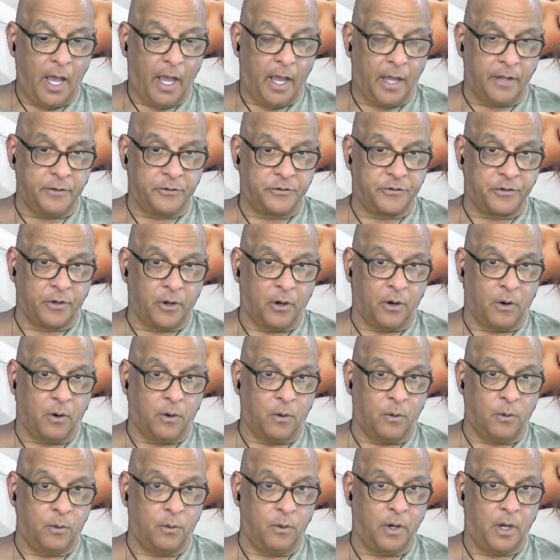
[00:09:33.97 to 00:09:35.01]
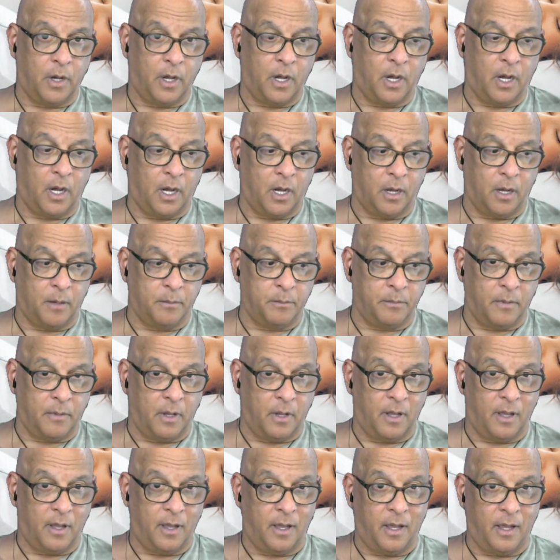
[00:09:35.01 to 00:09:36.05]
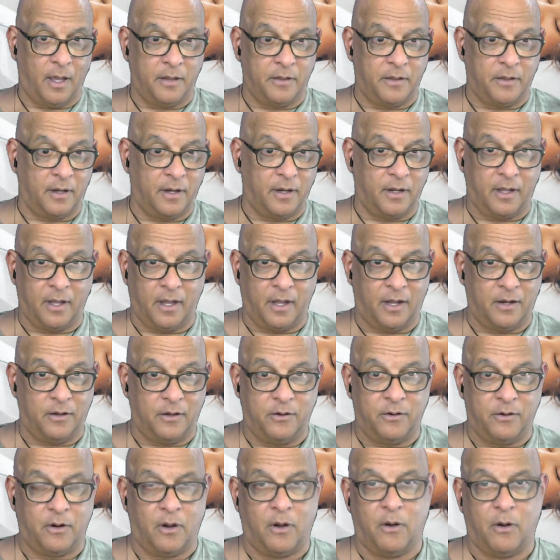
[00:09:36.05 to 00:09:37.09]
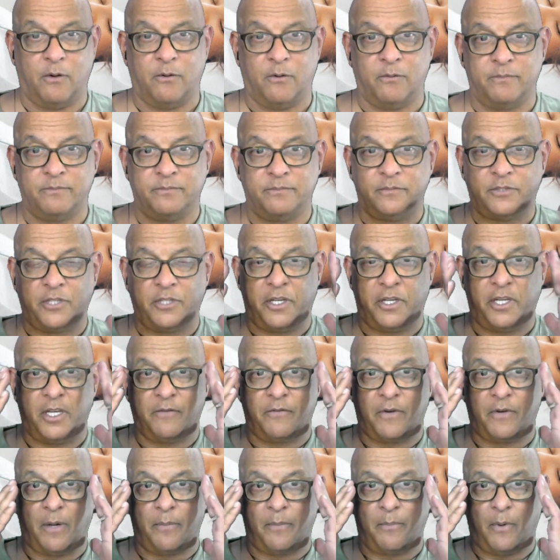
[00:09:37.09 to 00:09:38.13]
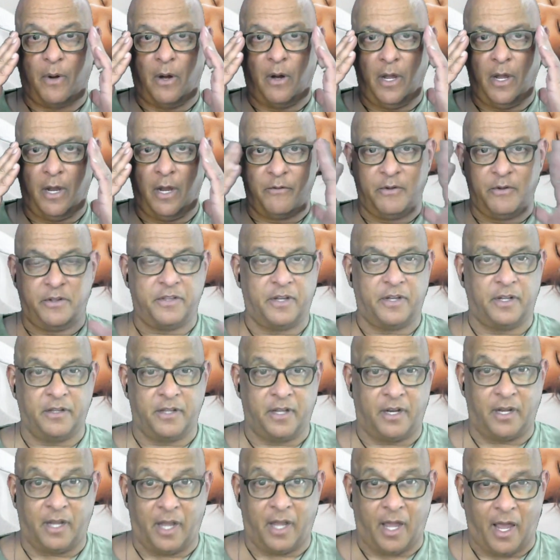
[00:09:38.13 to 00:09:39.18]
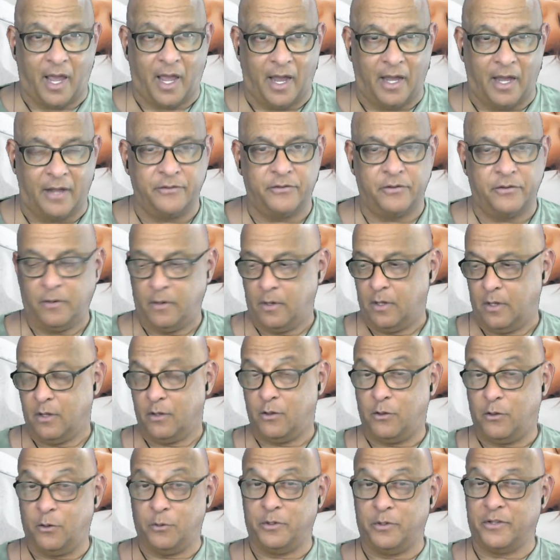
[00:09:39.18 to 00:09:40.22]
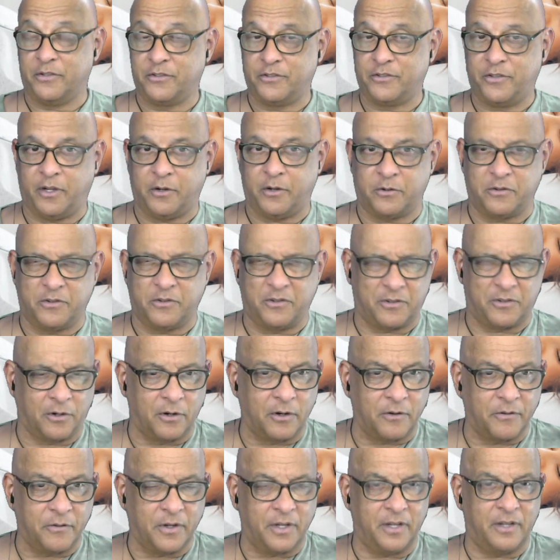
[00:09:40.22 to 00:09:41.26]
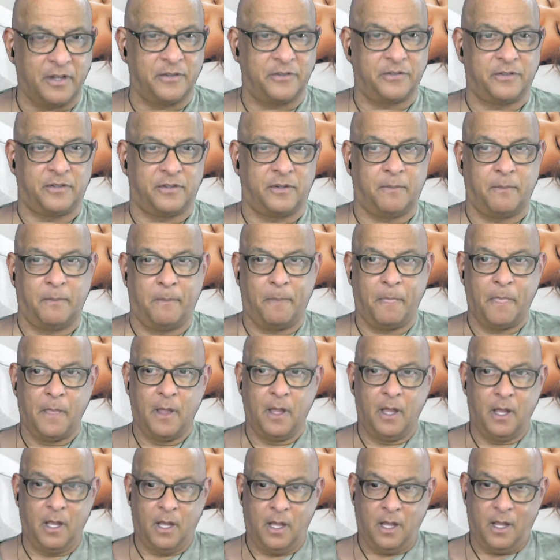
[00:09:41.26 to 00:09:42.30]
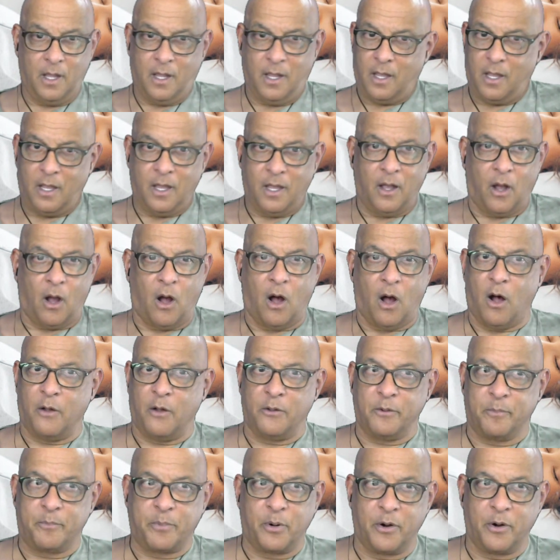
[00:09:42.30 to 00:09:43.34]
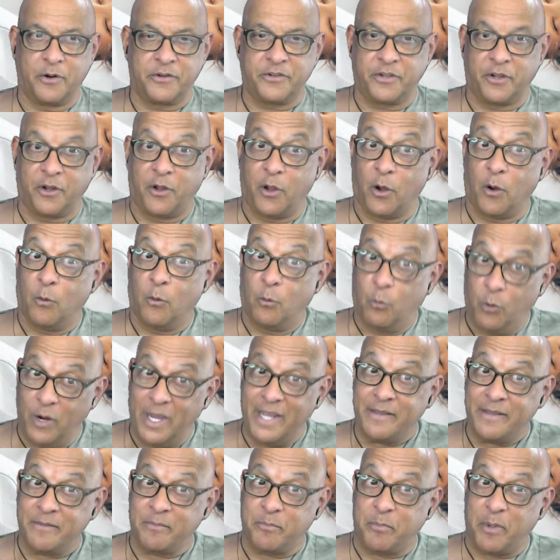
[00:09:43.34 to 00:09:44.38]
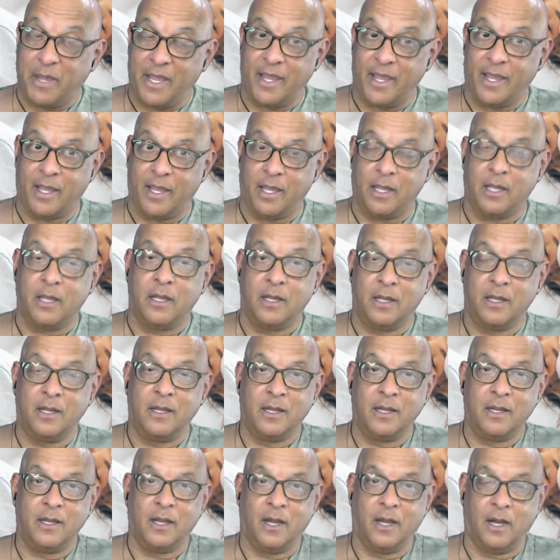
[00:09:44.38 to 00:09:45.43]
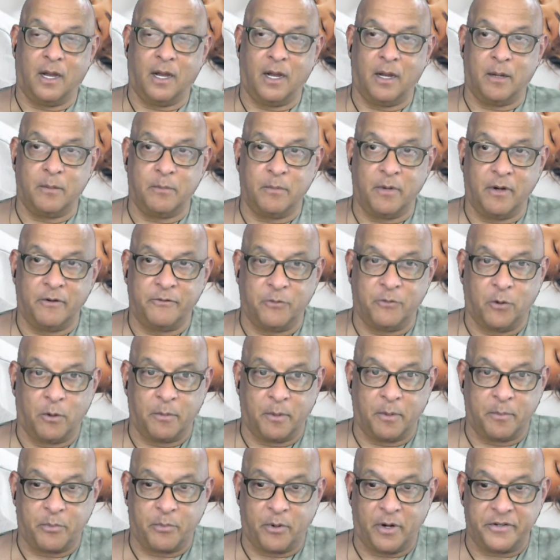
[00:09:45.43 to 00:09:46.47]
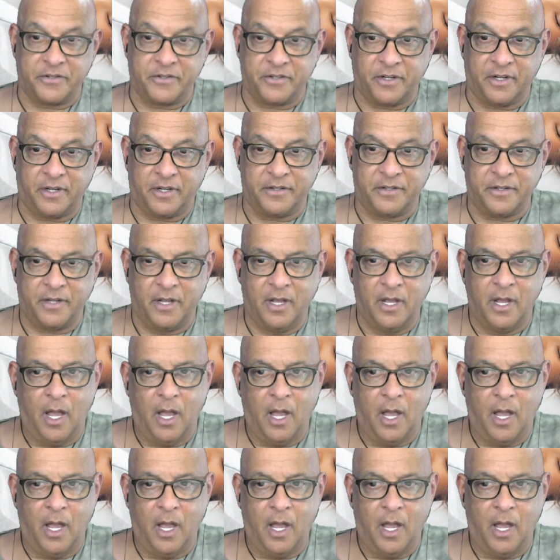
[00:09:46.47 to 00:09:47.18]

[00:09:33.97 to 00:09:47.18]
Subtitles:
And so, and then again, you know, to give up everything that he has, including his Secret Service and all the perks that go with being a former president,